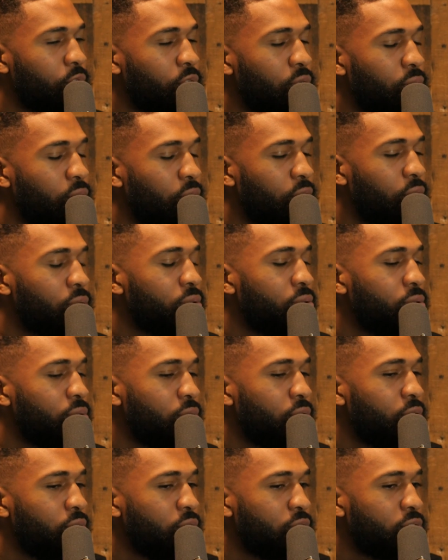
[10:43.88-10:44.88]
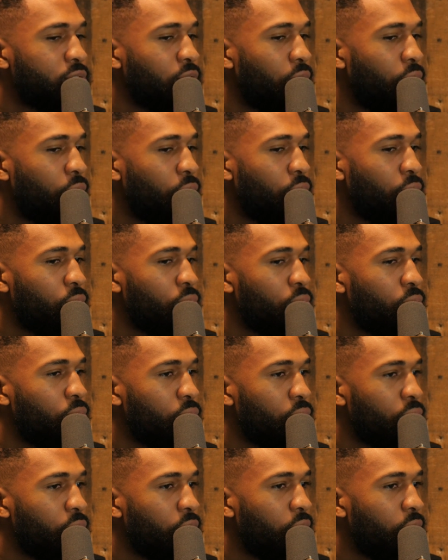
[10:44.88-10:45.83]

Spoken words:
Okay. So